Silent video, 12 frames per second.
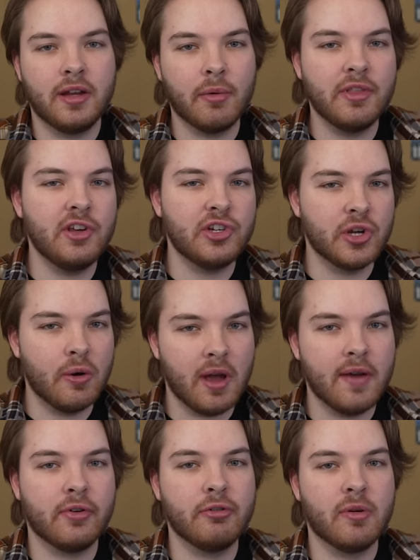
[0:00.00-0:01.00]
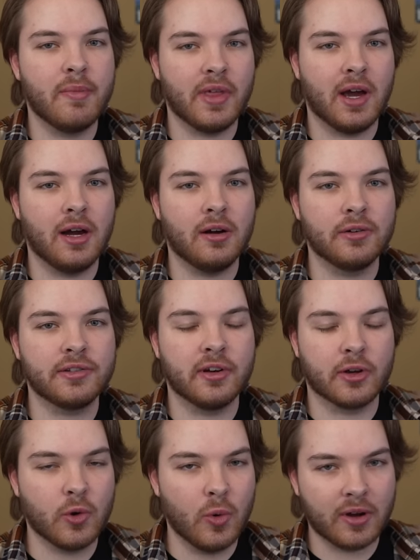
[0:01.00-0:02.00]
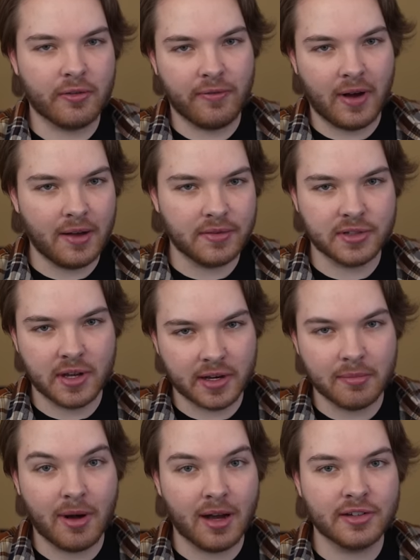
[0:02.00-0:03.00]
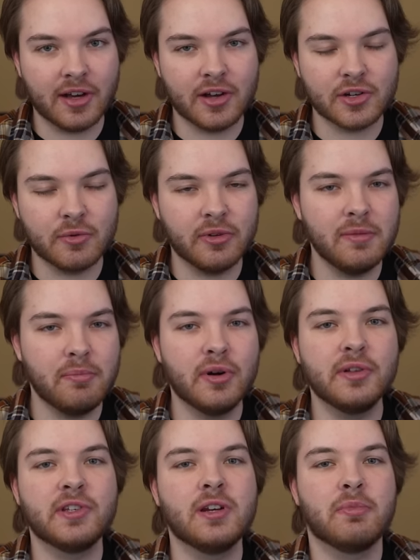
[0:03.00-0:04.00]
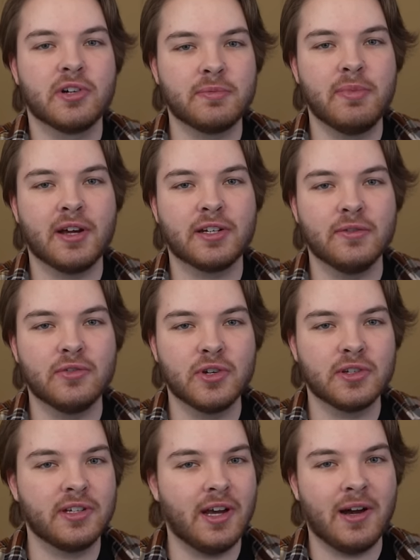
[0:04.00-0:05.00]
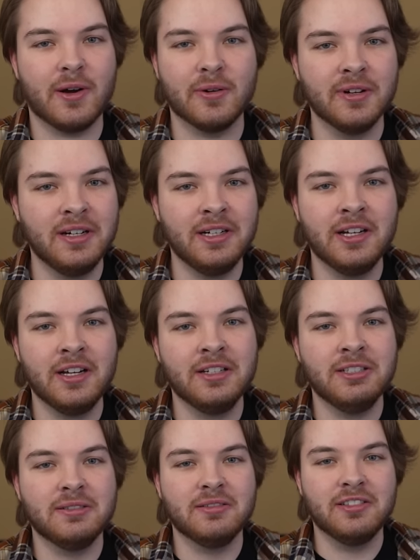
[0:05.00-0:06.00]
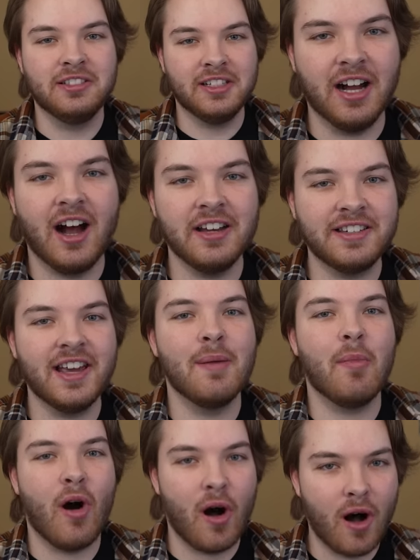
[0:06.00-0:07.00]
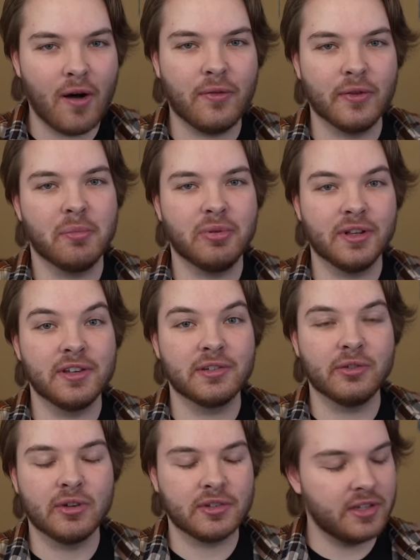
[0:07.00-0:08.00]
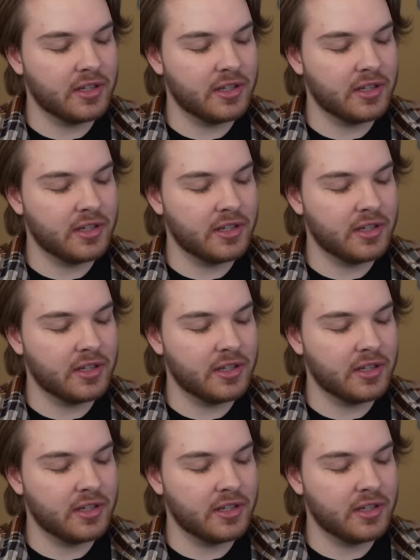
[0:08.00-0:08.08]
Now, when they show every room in the house in a quick 5 second montage, it really puts into perspective just how goddamn awful the place looks.